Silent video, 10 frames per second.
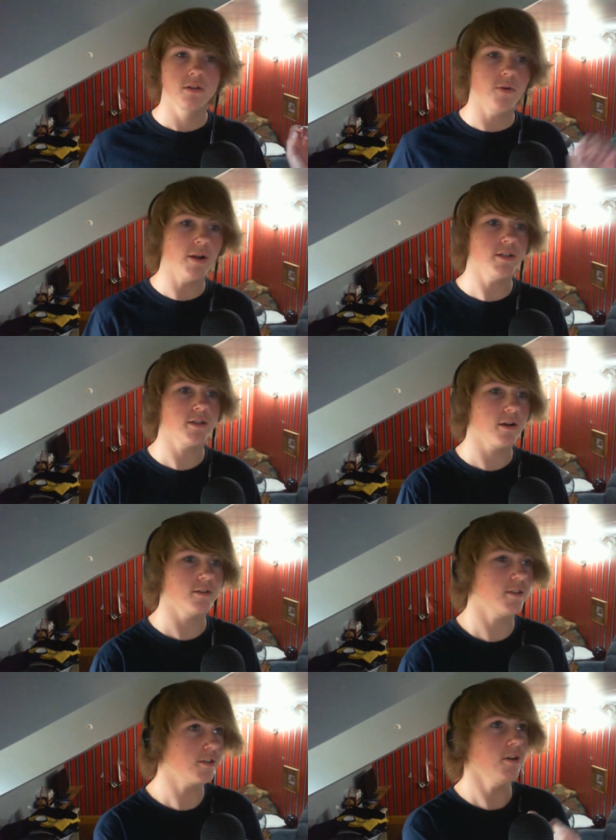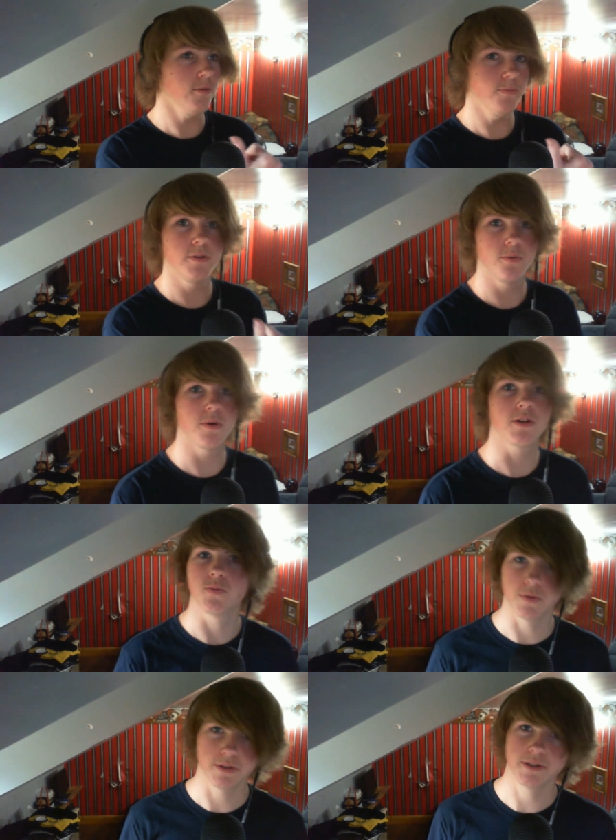So I just got scooped,
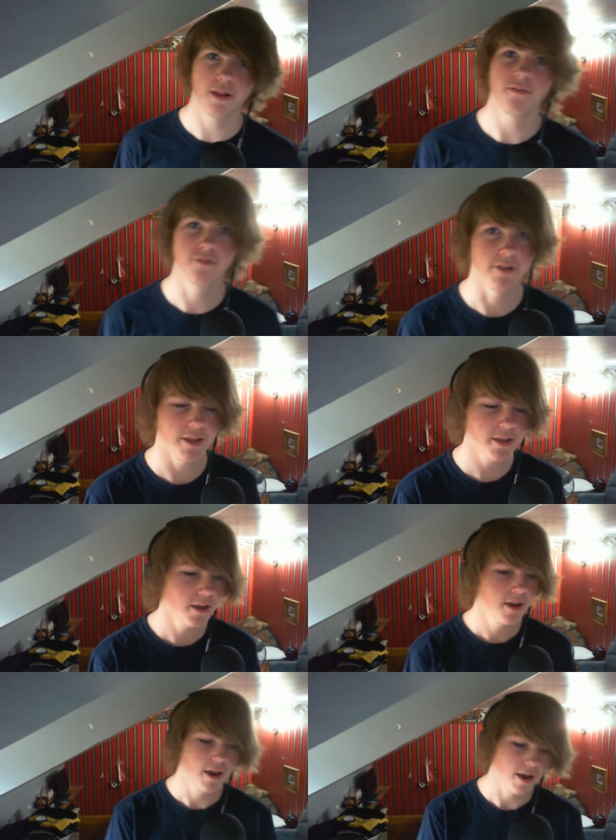which was lovely.